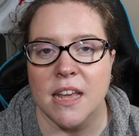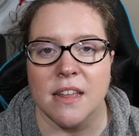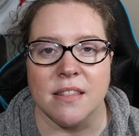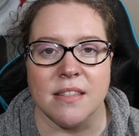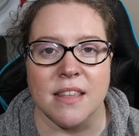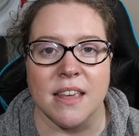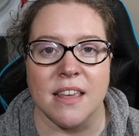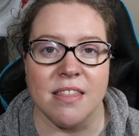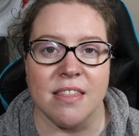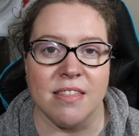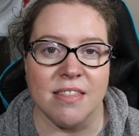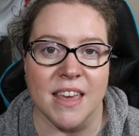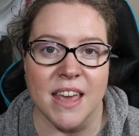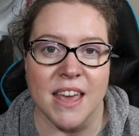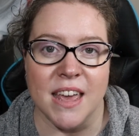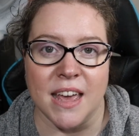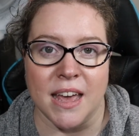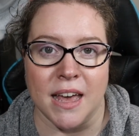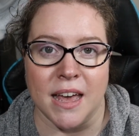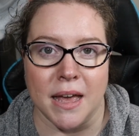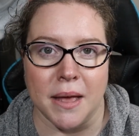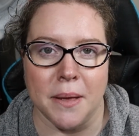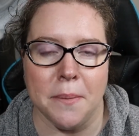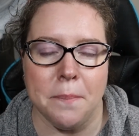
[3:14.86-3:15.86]
They're
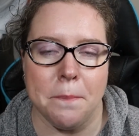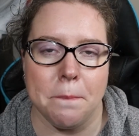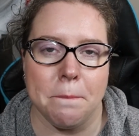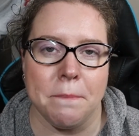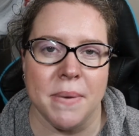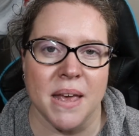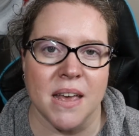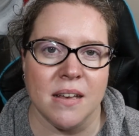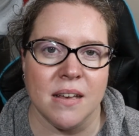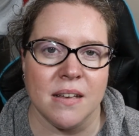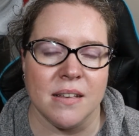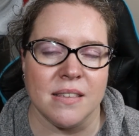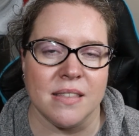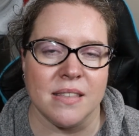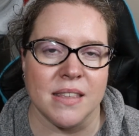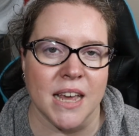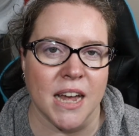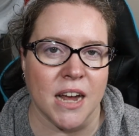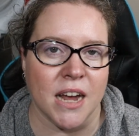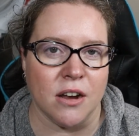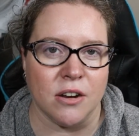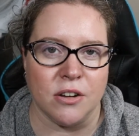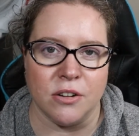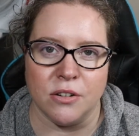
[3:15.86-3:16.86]
there because the
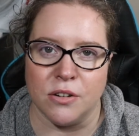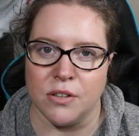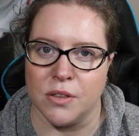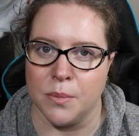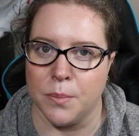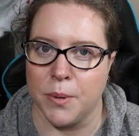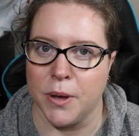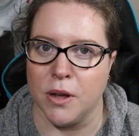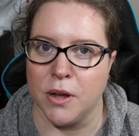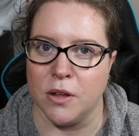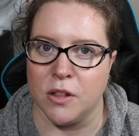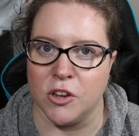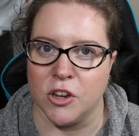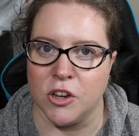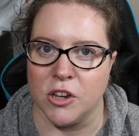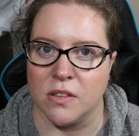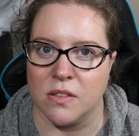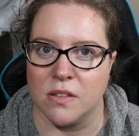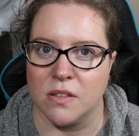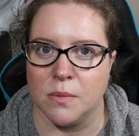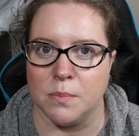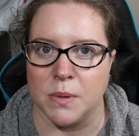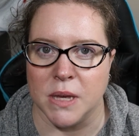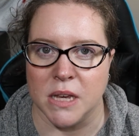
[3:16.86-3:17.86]
character is a
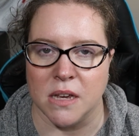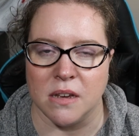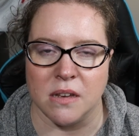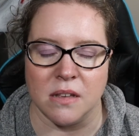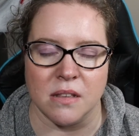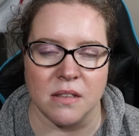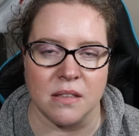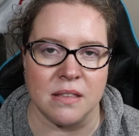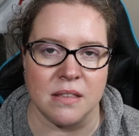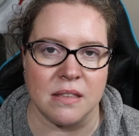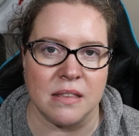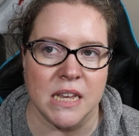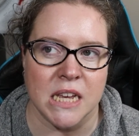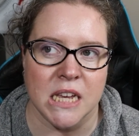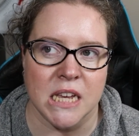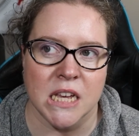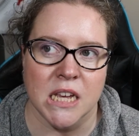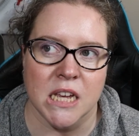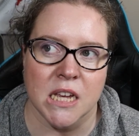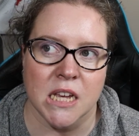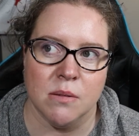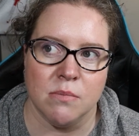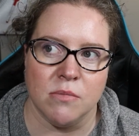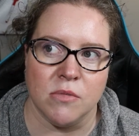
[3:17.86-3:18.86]
biologist, because
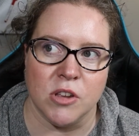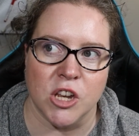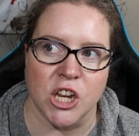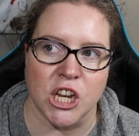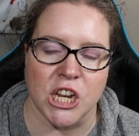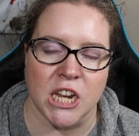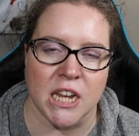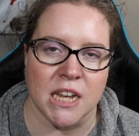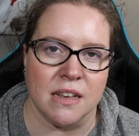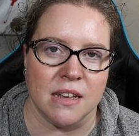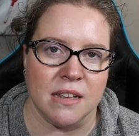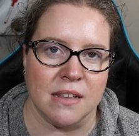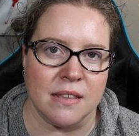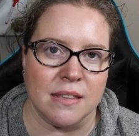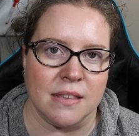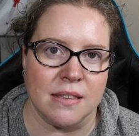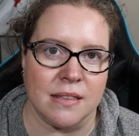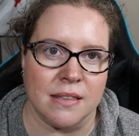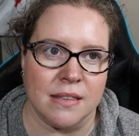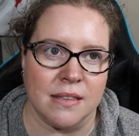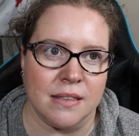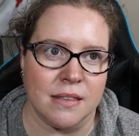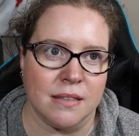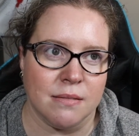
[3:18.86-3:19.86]
she
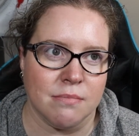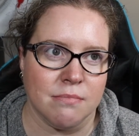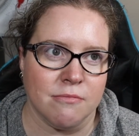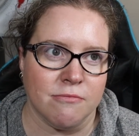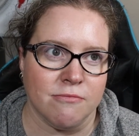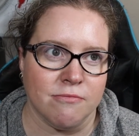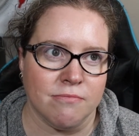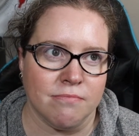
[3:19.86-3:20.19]
is